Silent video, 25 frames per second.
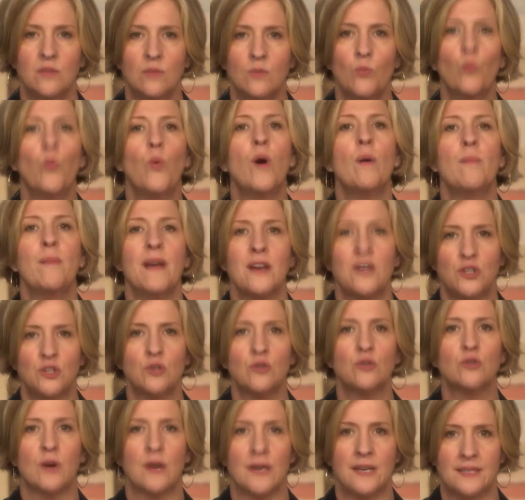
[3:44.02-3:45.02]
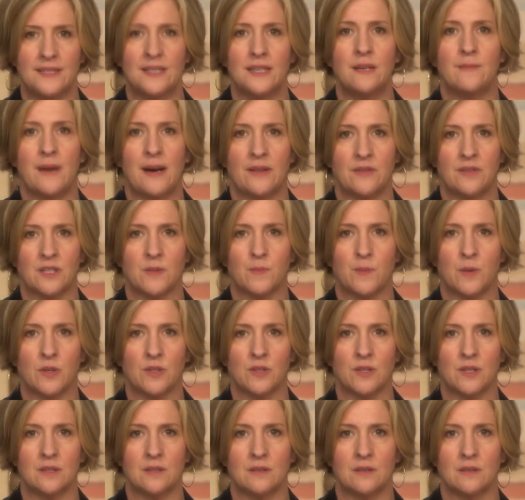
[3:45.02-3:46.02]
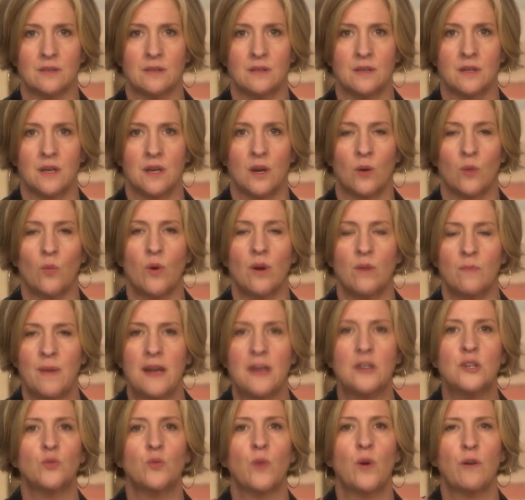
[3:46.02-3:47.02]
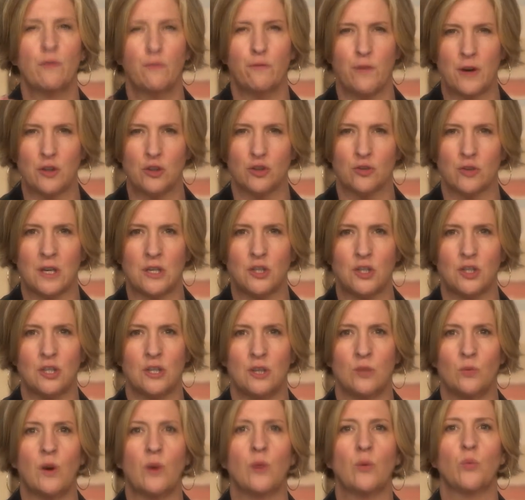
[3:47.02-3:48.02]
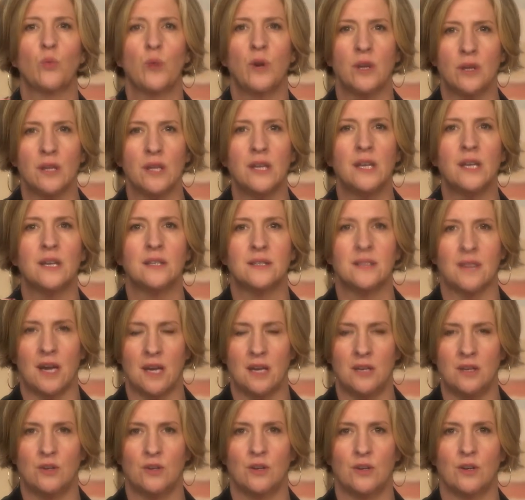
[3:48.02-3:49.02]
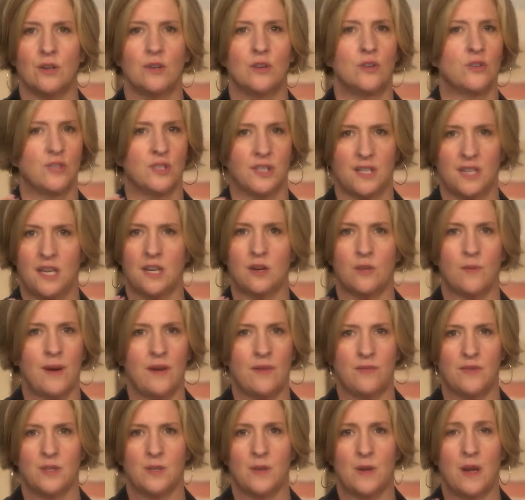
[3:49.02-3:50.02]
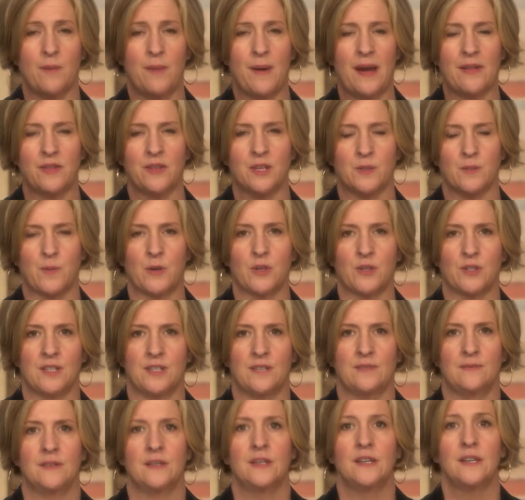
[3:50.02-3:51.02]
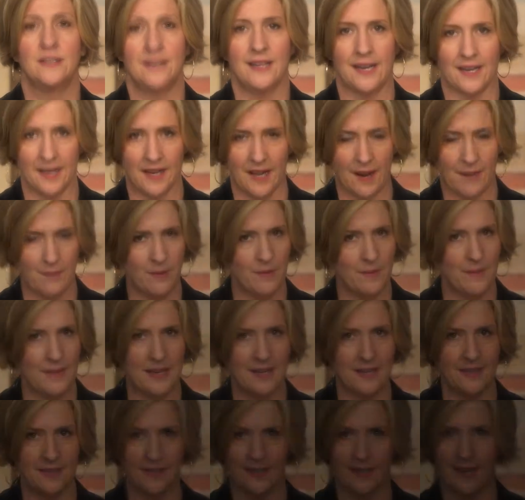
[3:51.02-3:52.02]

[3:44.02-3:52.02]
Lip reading: what makes you crazy about this person? What frustrates you? What really gets under your skin about this person? Take a couple of minutes